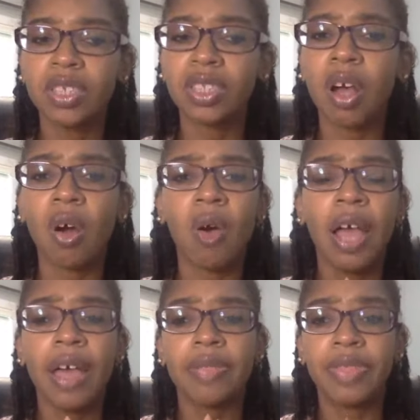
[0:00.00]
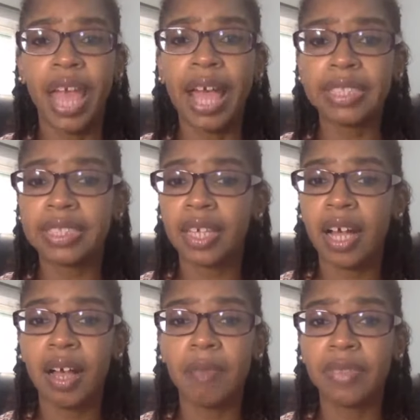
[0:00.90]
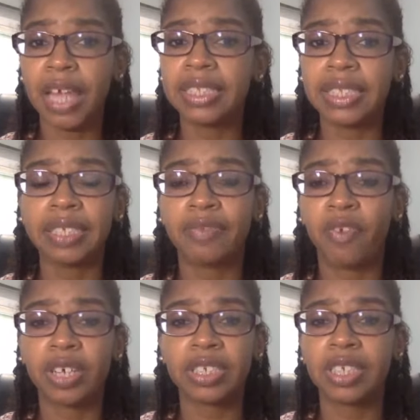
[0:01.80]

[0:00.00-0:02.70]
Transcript: So that's it for